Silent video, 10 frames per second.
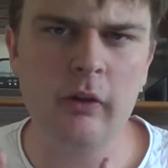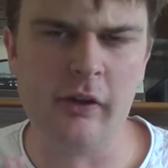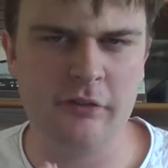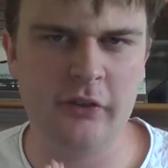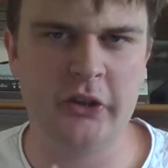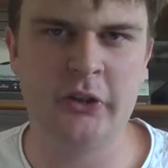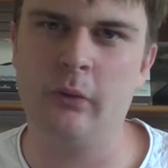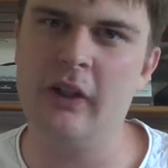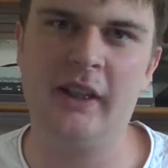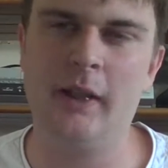when I first saw
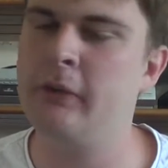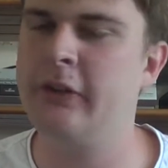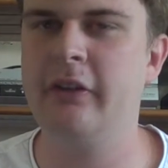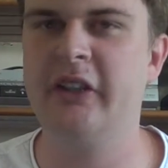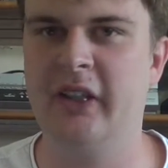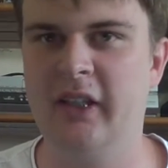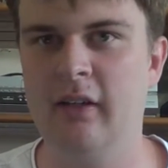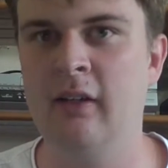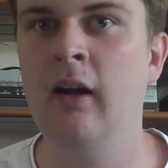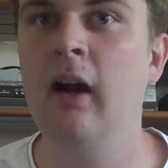this episode as a
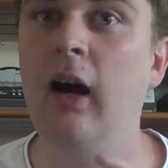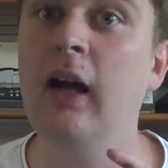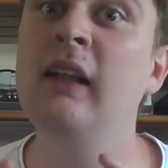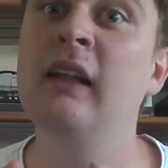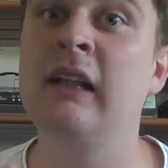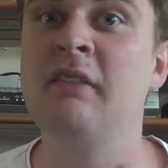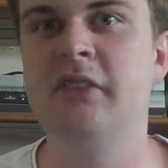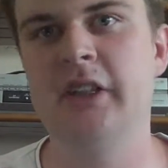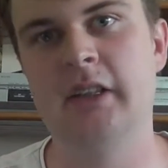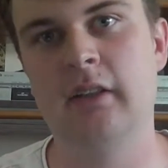kid, I
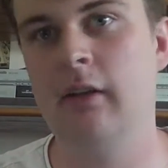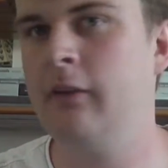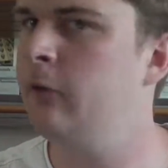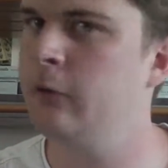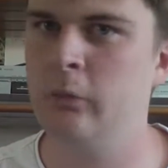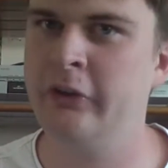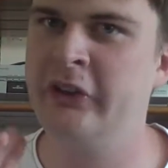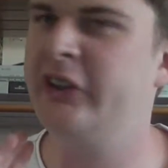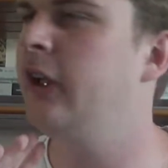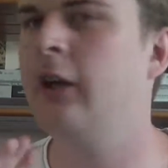loved it. I thought it
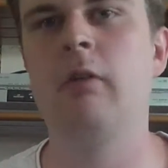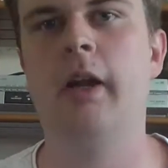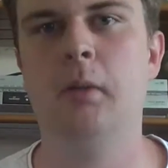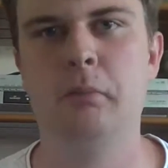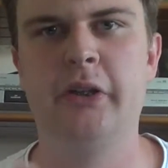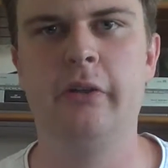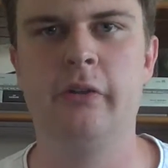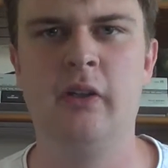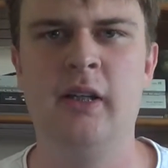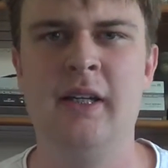was a great episode.
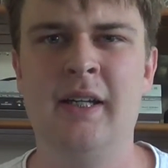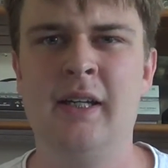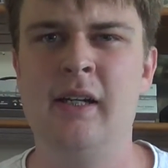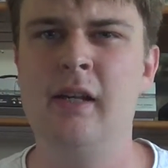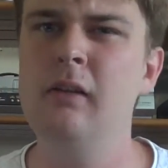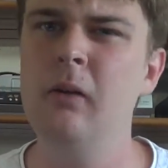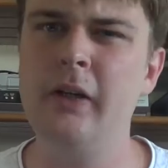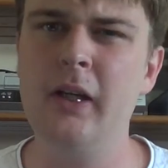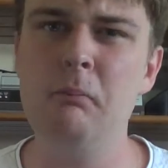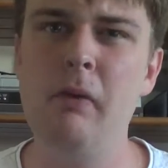
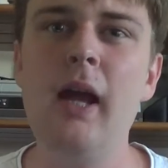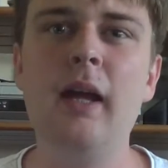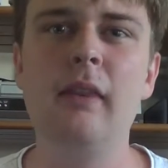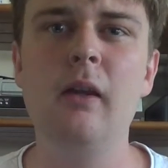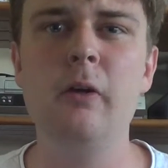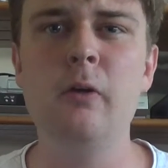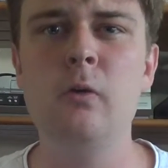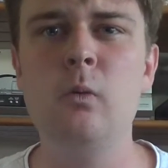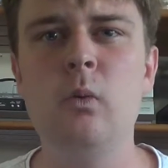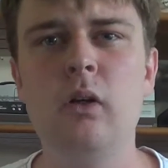Looking back
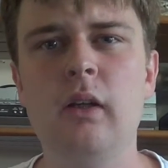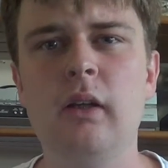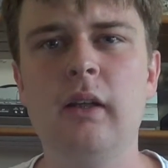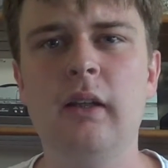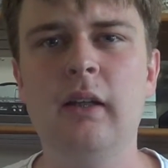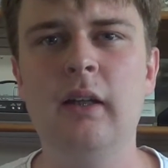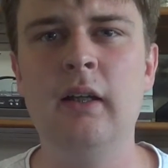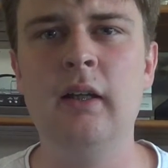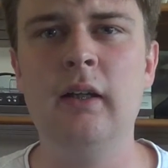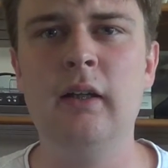though,
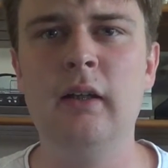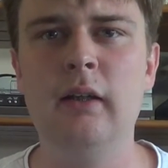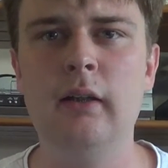uh,